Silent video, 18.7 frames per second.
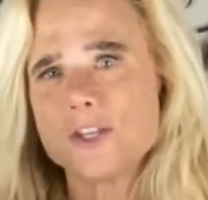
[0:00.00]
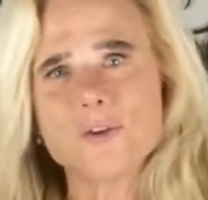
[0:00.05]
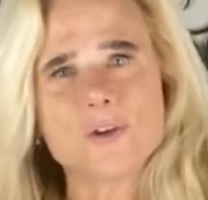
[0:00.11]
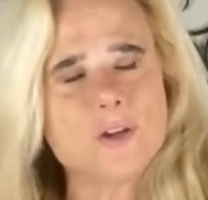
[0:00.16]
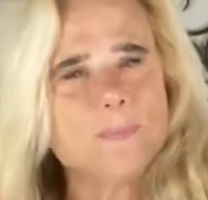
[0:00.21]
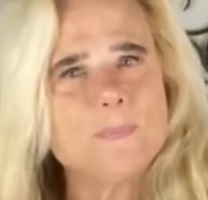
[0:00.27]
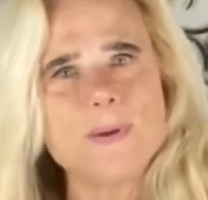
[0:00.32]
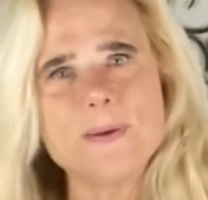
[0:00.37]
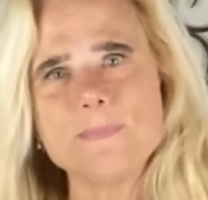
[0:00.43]
You
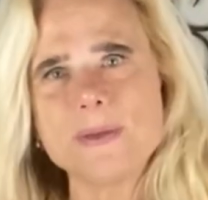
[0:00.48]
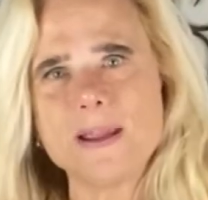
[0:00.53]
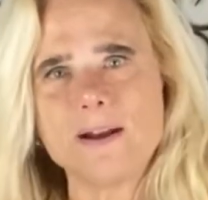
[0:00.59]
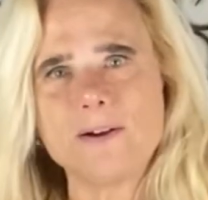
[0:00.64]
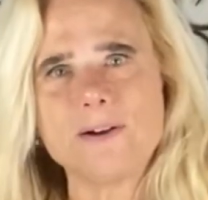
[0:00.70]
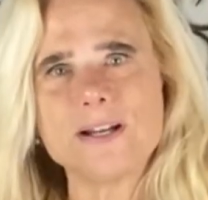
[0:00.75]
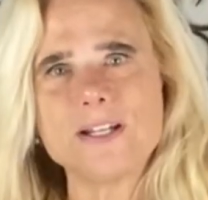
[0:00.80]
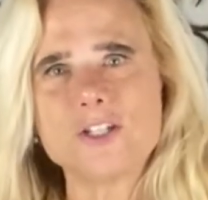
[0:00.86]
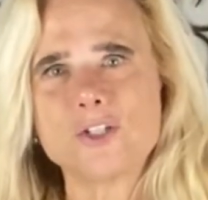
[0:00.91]
could be
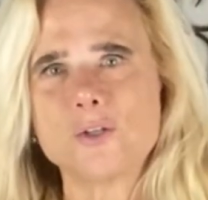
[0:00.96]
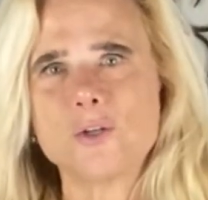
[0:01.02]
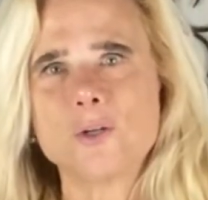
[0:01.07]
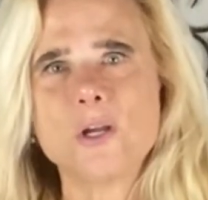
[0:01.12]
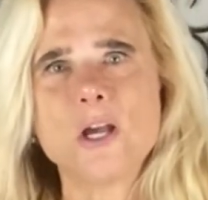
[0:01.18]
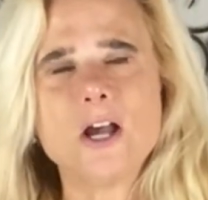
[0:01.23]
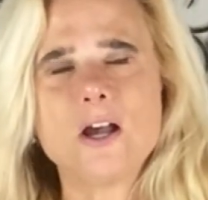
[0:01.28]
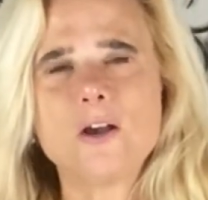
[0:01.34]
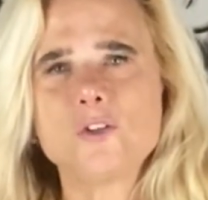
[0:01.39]
married to a
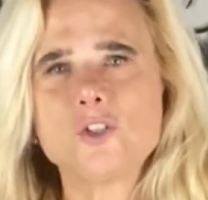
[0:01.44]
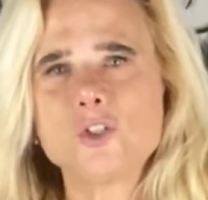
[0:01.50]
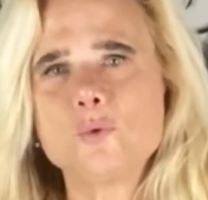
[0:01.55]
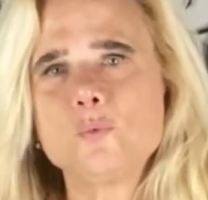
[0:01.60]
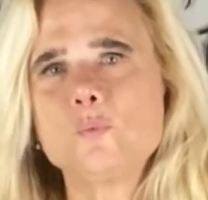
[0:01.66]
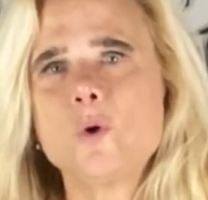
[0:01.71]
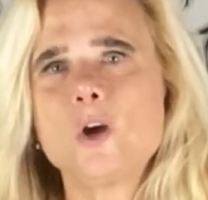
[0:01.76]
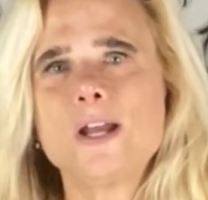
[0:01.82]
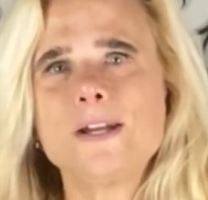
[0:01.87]

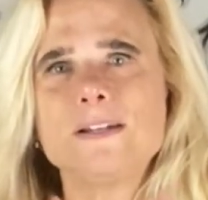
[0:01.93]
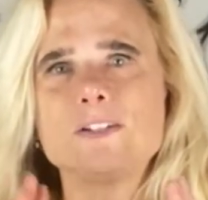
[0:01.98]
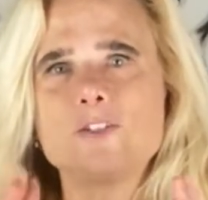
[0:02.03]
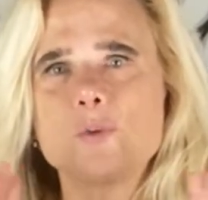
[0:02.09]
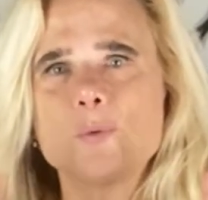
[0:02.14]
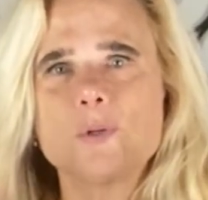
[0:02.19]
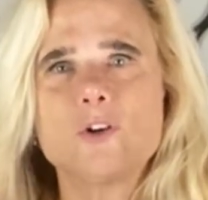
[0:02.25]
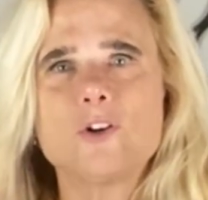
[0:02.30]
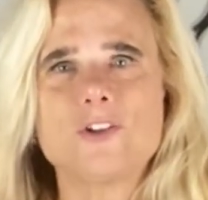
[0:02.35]

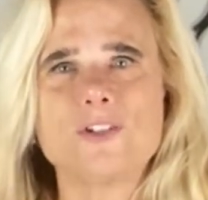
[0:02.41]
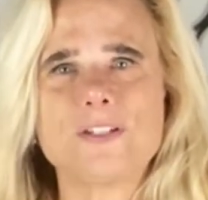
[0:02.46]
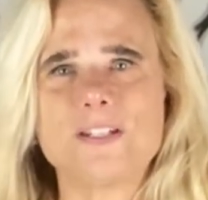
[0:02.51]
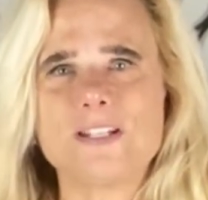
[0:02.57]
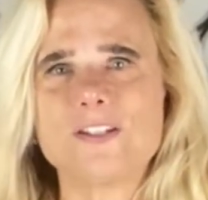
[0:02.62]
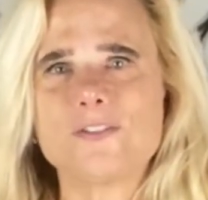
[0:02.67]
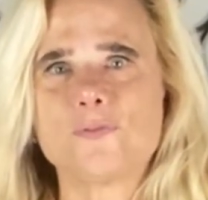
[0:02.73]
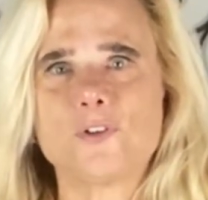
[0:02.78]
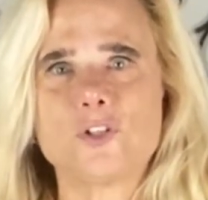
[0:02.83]

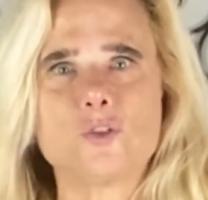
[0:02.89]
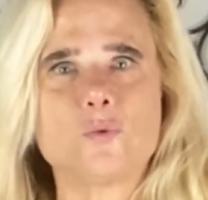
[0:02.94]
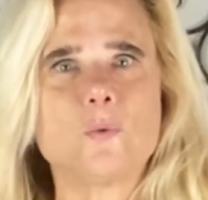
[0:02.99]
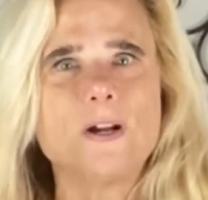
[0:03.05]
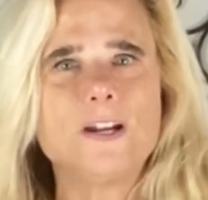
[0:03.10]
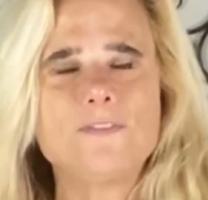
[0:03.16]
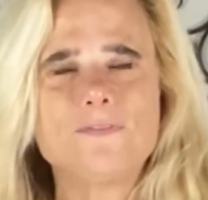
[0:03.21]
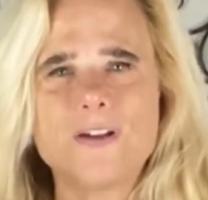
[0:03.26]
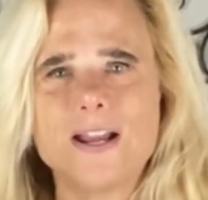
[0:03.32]
narcissist for
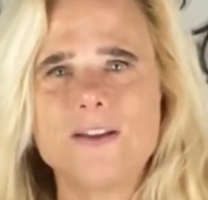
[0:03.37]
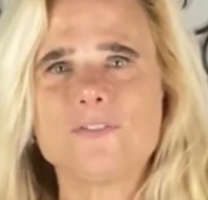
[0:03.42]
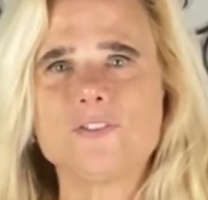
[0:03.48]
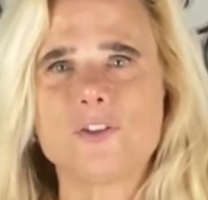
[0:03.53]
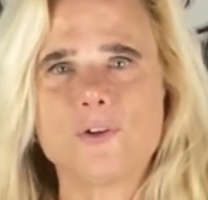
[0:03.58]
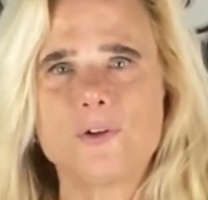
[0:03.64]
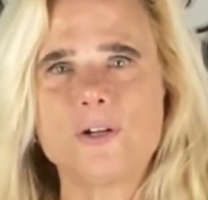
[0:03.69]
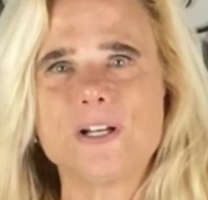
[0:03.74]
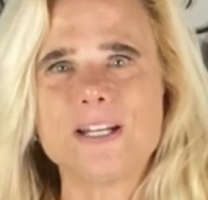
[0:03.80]
25,
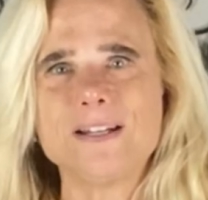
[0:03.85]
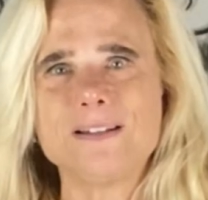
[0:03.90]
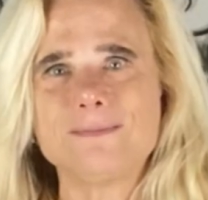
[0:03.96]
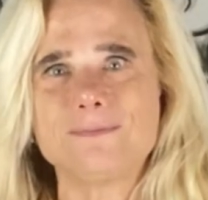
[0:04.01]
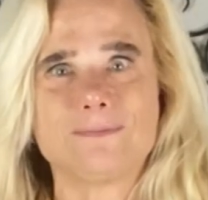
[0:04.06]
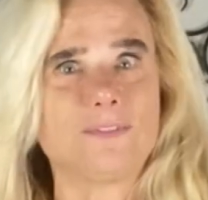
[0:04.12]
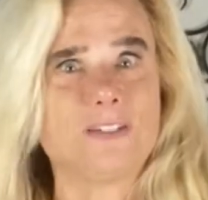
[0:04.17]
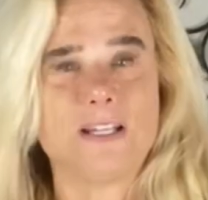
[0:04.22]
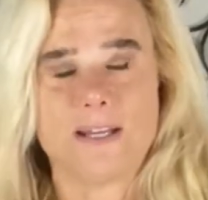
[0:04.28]

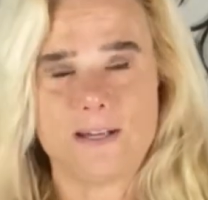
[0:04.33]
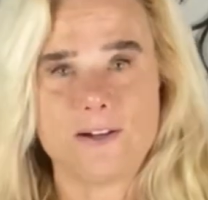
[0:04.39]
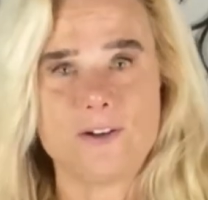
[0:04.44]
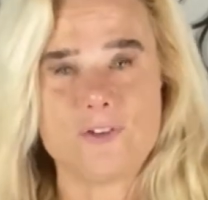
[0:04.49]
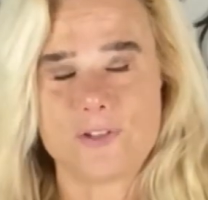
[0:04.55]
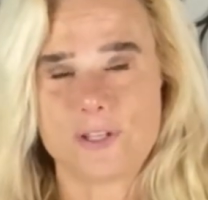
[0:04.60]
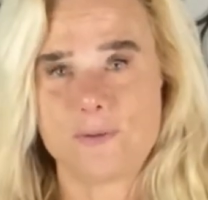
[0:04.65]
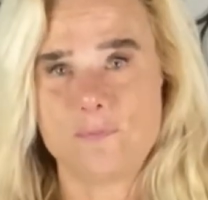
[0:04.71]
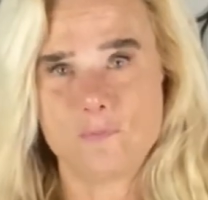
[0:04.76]
30
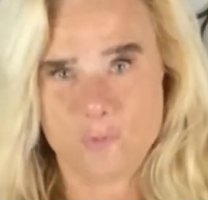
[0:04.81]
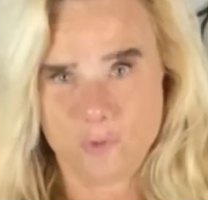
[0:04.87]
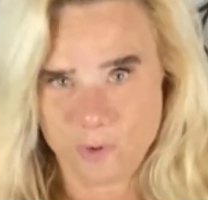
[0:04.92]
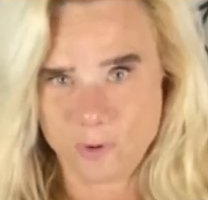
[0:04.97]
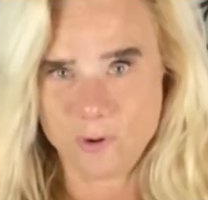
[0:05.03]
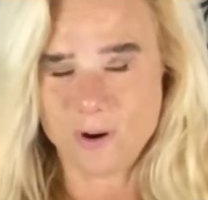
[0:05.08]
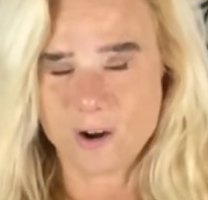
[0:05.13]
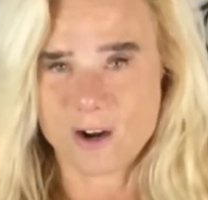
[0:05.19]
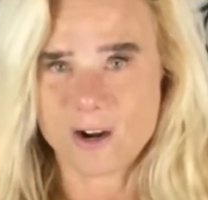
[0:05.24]
years and
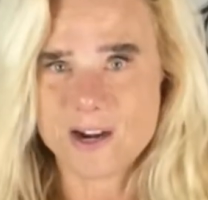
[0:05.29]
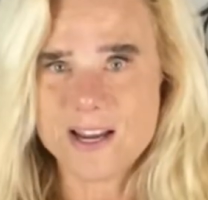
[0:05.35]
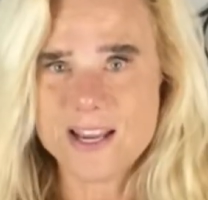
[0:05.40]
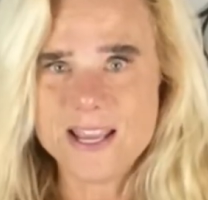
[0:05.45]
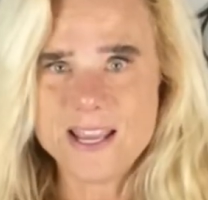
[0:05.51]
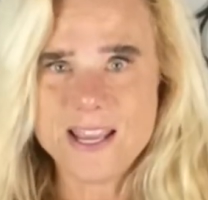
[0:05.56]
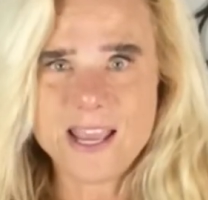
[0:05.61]
more,